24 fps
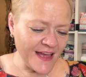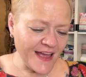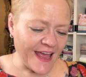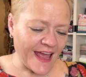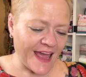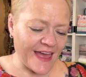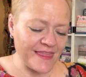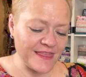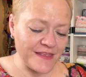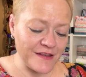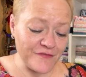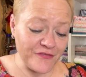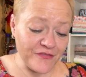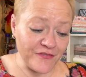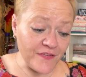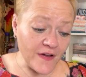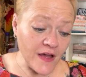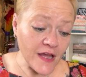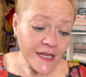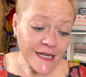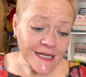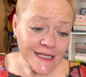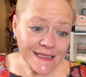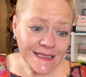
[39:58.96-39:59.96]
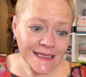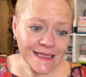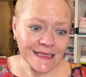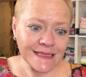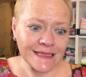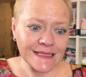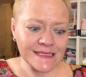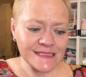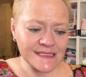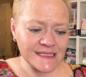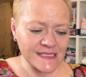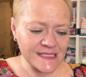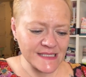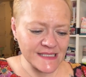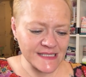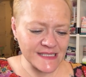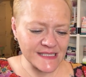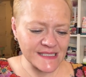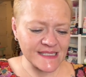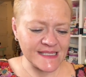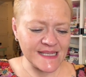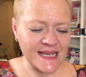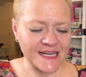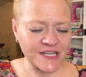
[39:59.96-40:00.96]
And then finally, this is
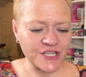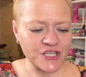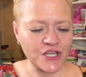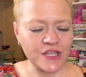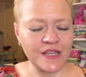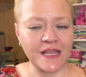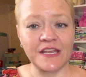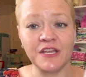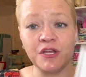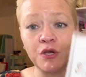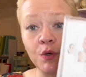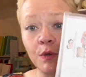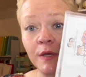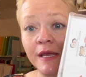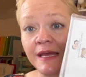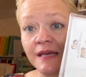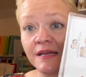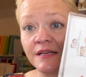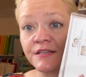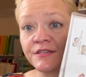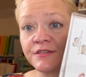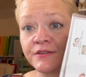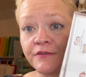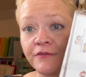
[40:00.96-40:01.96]
the section that you get